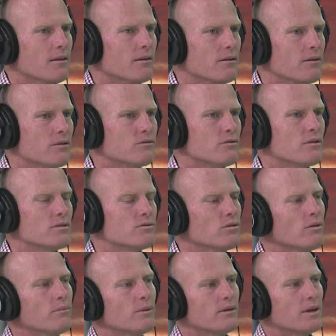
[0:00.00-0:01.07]
the
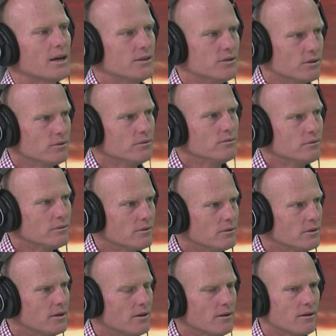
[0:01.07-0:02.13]
job that they do.
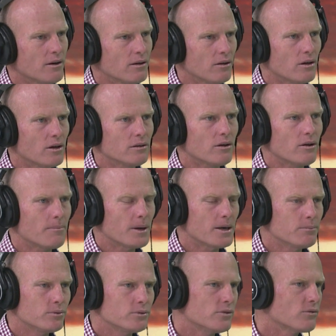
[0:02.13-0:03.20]
A lot of
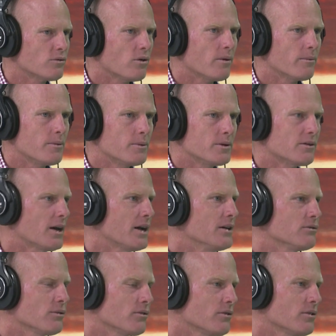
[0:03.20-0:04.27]
people describe them as
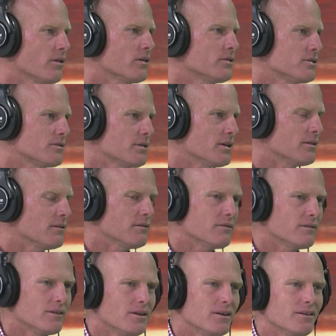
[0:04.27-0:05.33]
angels, and I just think
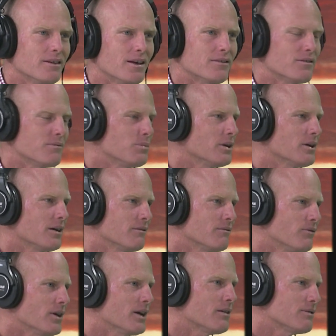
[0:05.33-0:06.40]
that's a bit
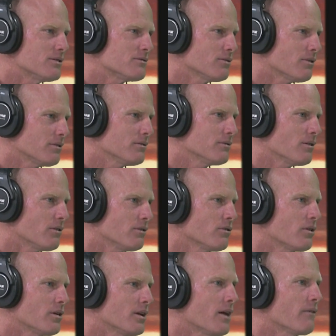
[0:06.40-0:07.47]
unfair. It's not
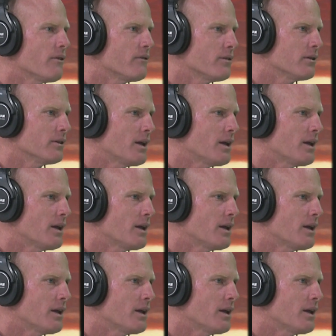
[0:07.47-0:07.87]
enough of an